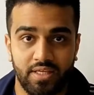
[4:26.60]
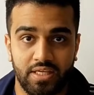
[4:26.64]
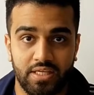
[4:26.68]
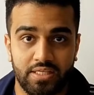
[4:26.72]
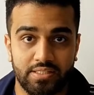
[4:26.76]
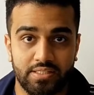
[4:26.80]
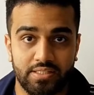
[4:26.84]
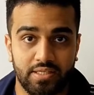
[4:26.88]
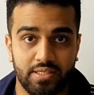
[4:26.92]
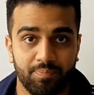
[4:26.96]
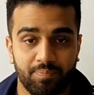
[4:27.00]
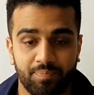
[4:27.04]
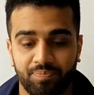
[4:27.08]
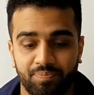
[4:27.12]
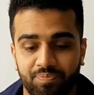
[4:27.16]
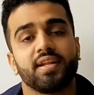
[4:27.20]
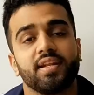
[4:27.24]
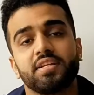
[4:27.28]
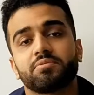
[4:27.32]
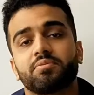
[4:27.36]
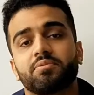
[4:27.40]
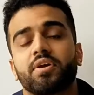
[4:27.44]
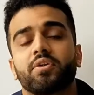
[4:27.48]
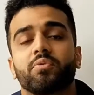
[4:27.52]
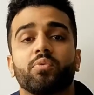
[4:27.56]
Easy. The
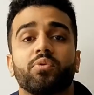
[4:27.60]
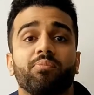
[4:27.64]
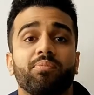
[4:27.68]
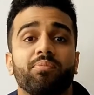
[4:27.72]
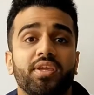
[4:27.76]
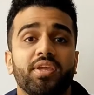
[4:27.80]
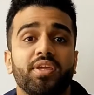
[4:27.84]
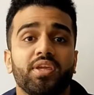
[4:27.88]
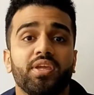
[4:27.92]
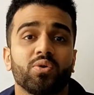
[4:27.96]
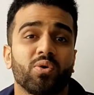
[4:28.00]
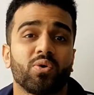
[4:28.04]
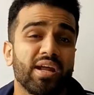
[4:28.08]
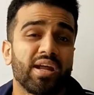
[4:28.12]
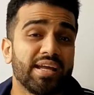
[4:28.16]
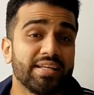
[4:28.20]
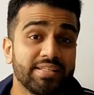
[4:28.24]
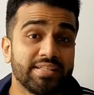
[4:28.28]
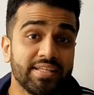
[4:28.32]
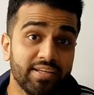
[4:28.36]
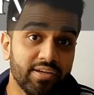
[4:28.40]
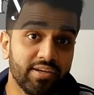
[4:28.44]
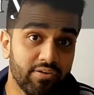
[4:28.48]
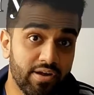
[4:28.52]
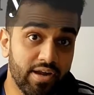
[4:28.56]
next part would be your
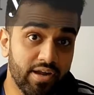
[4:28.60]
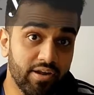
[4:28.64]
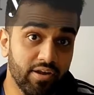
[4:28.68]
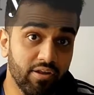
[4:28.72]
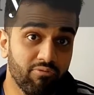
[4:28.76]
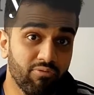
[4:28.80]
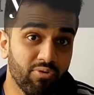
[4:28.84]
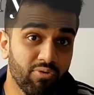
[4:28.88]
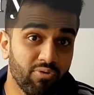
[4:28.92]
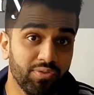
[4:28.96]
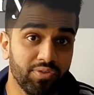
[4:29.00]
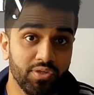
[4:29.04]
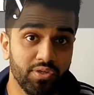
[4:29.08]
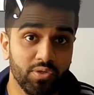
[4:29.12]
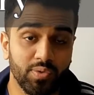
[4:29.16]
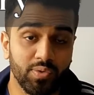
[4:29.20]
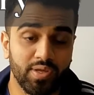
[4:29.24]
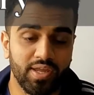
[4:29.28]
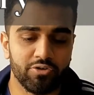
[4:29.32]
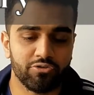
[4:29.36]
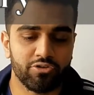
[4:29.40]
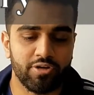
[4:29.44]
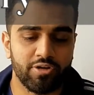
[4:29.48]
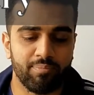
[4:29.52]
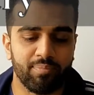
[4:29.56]
itinerary for the
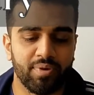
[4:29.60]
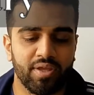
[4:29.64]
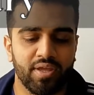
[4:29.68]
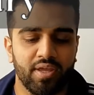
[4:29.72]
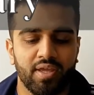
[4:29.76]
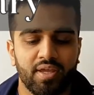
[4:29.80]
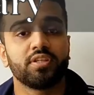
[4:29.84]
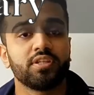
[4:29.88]
UK trip.